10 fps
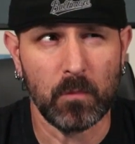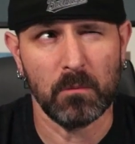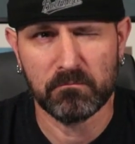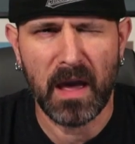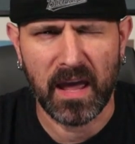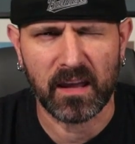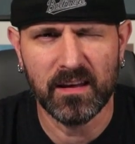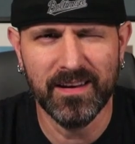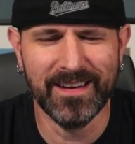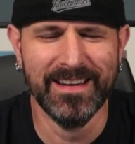May.
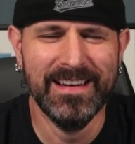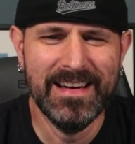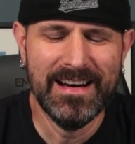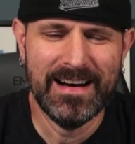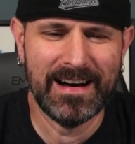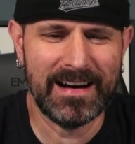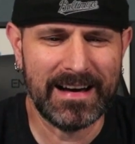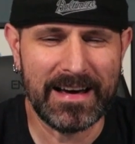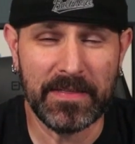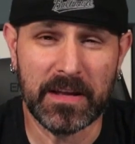
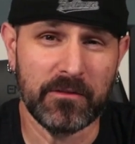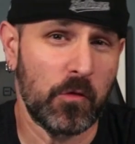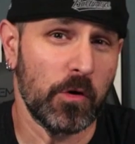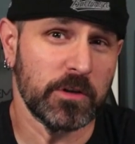And then, of course,